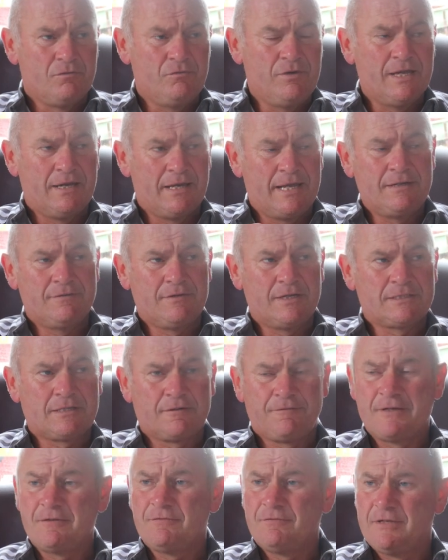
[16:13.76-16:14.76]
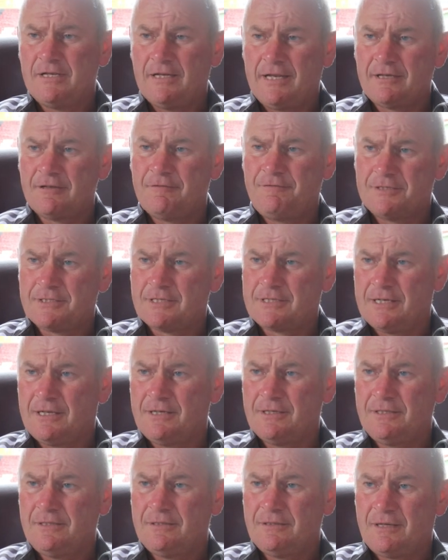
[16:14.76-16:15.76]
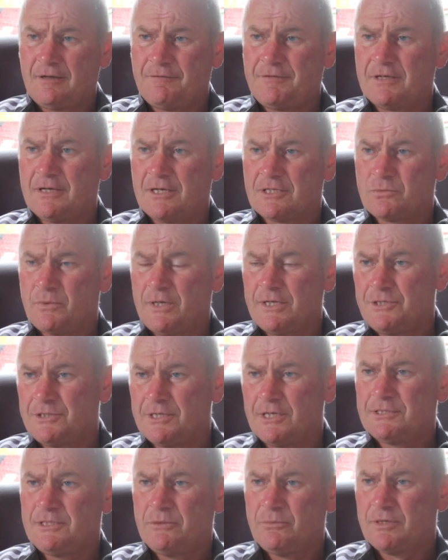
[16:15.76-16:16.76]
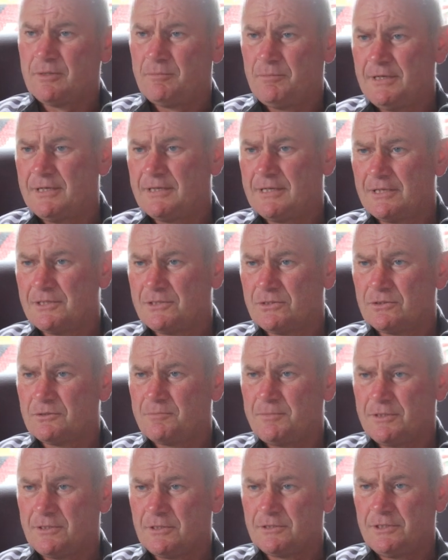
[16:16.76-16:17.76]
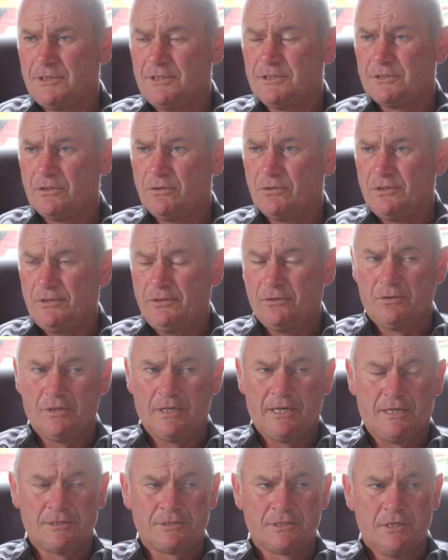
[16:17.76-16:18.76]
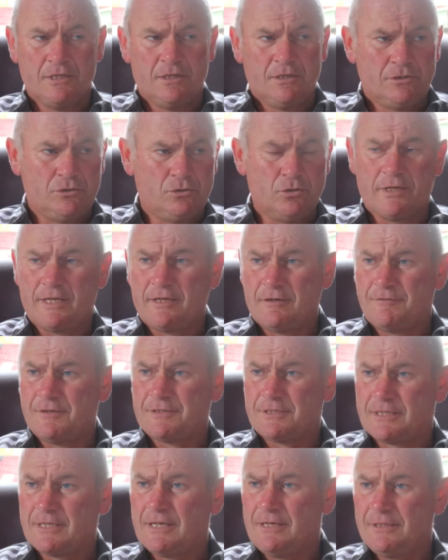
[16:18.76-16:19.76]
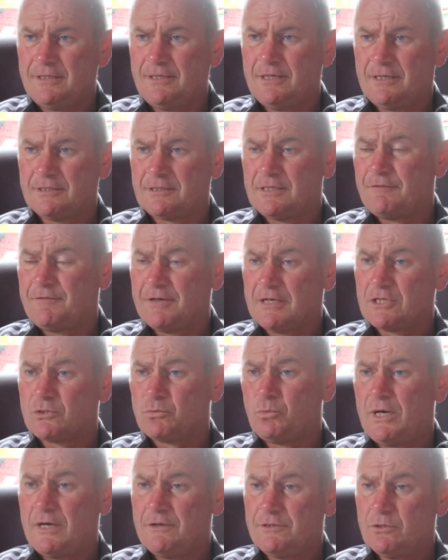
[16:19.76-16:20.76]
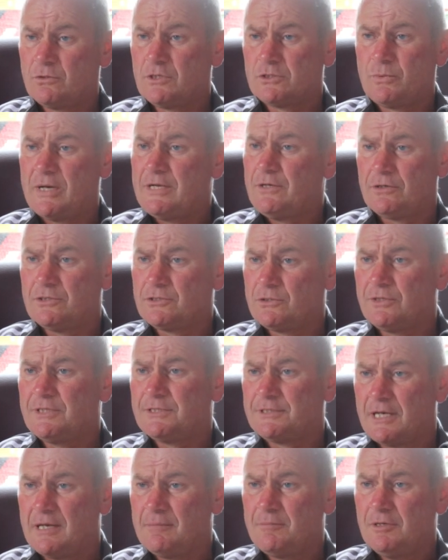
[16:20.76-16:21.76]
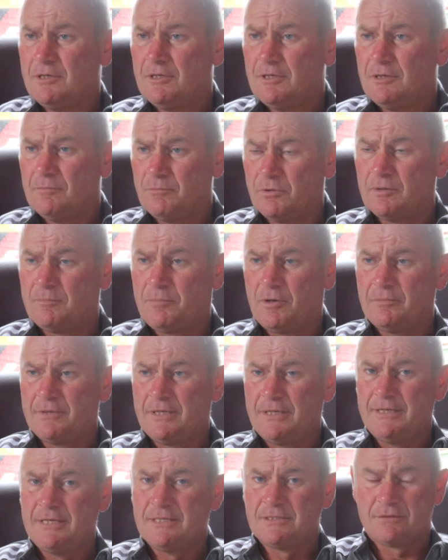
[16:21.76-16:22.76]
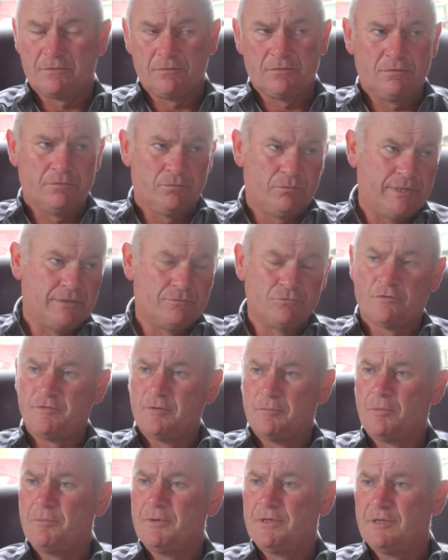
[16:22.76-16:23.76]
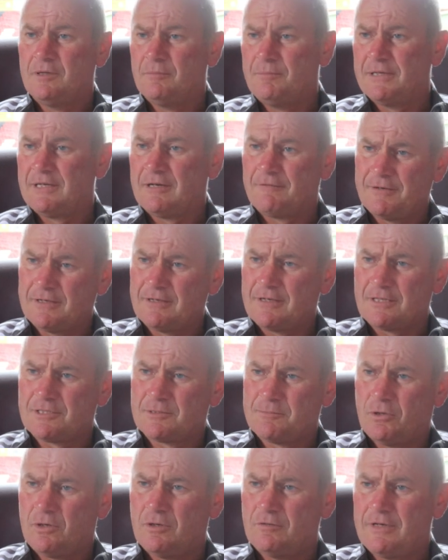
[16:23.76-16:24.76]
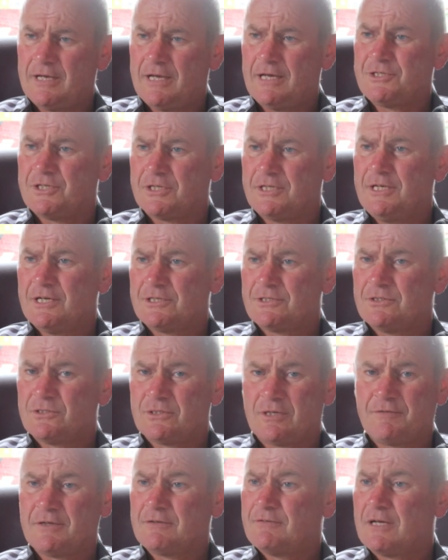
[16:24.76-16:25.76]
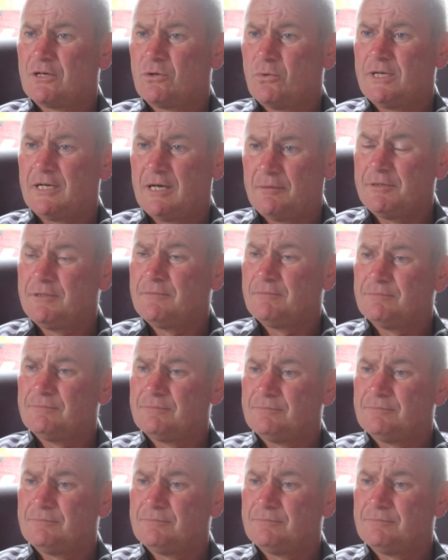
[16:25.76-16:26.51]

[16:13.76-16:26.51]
we like that. I think we like the physicality. I think that's why Chelsea want to play against us, because they use young lads doing like the physicality lads. And I think that's why we do, because we're not as good as them. But the bottom line is, we can rough them up a little bit. I think that's part of their education. So I think they're quite happy.